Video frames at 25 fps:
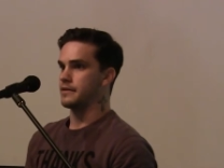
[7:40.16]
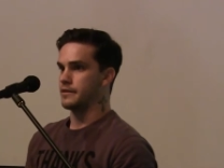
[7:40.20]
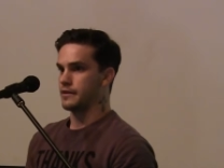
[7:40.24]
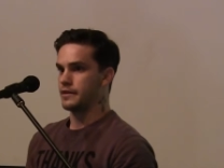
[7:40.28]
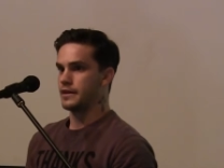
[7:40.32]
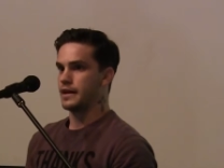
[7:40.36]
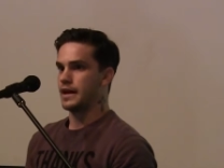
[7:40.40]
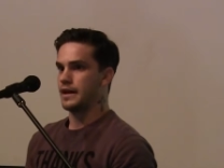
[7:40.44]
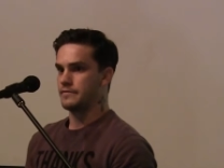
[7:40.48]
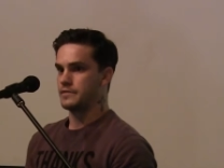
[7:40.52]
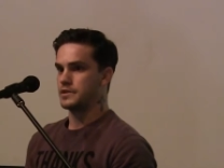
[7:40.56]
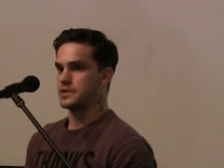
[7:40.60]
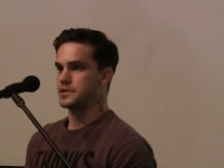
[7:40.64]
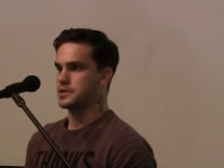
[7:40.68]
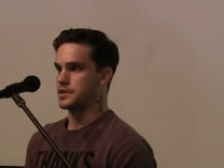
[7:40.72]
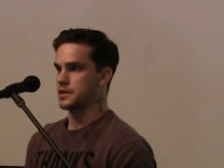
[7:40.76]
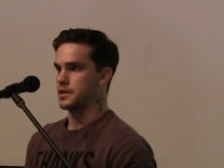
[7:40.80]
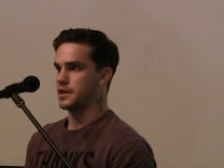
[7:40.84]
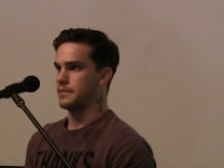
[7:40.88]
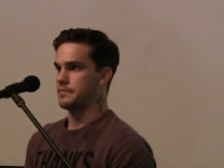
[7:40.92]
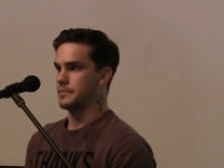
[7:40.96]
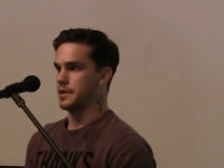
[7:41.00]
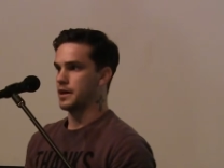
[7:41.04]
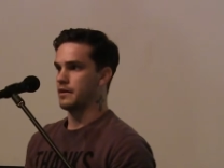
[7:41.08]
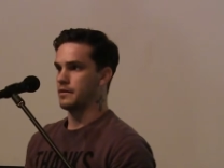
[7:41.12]
going to have to
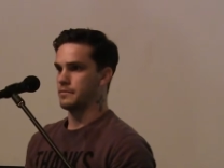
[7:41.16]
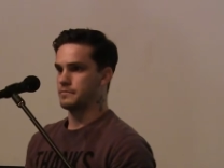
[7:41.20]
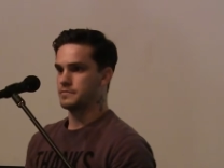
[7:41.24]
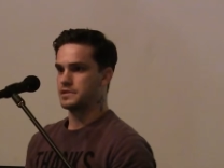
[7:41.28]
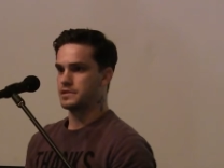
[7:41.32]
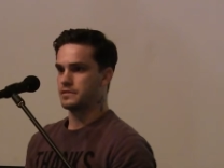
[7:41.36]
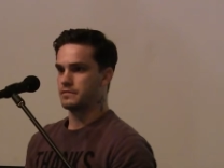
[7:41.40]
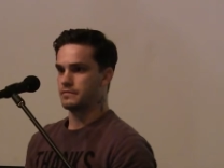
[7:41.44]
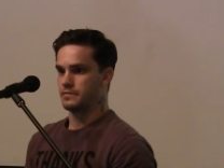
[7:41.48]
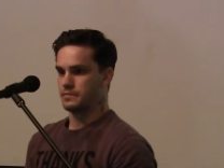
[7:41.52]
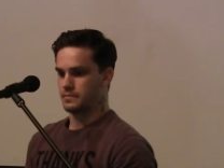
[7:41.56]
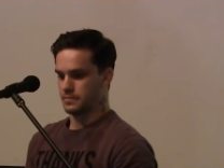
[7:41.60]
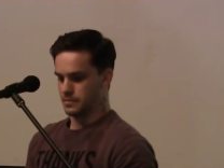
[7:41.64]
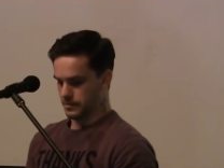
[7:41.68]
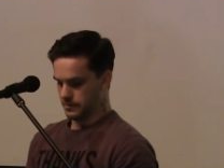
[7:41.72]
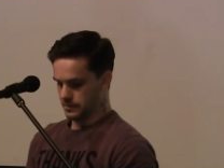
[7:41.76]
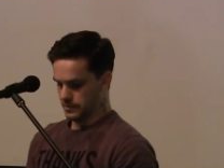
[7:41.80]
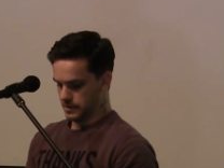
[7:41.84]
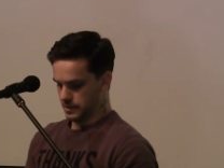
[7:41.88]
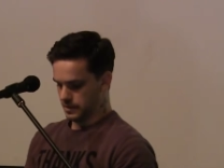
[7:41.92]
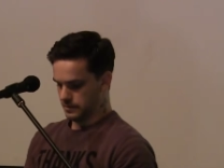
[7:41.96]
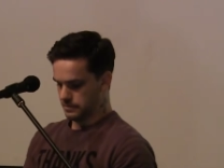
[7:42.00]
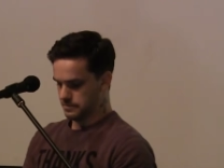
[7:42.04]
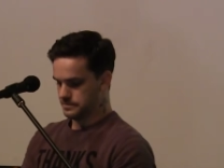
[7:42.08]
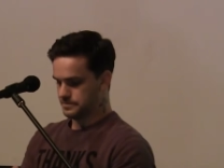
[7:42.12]
shut up now. I'm still
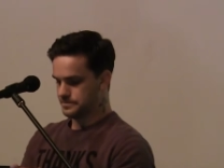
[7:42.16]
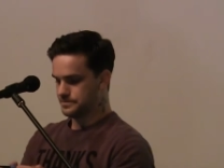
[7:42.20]
preparing.